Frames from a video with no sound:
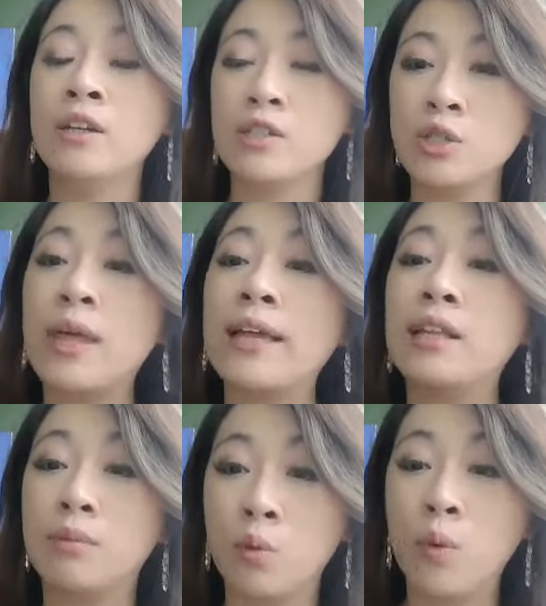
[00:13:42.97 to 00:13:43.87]
so that
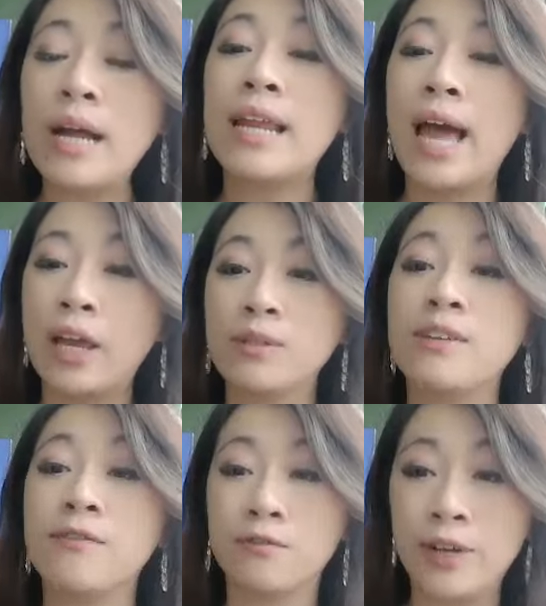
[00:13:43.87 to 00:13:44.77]
number one, I
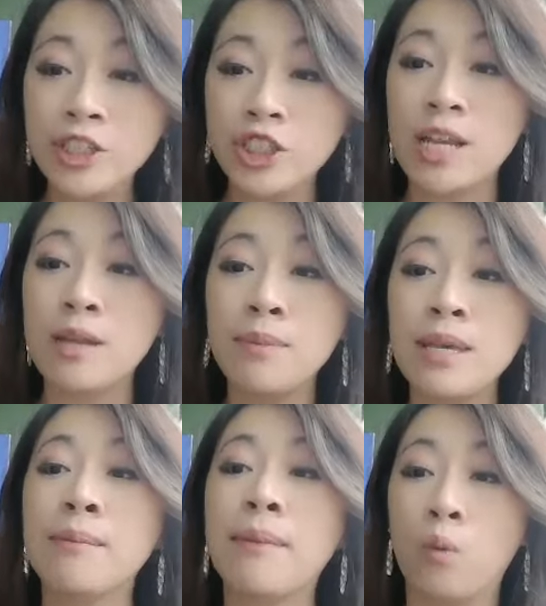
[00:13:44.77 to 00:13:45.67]
could differentiate
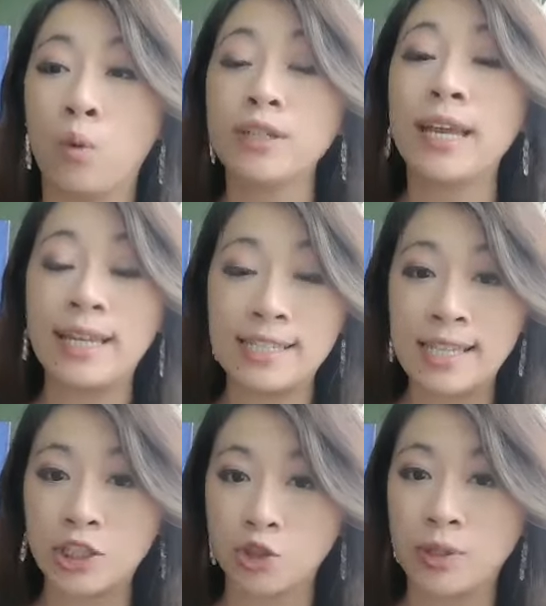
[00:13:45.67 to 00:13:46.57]
me and my work in a
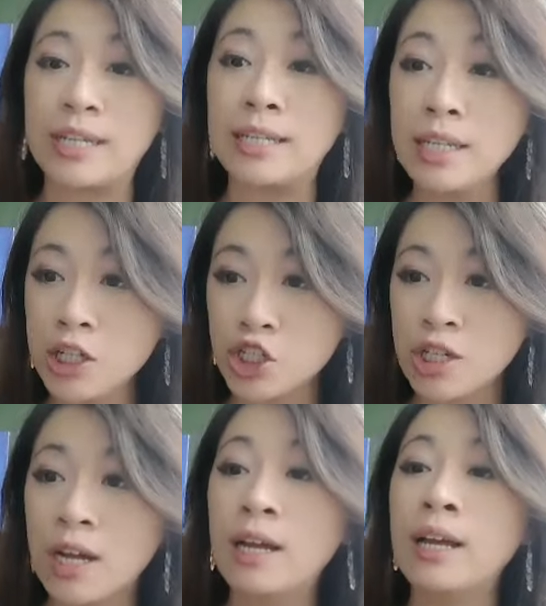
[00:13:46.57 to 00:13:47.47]
saturated niche.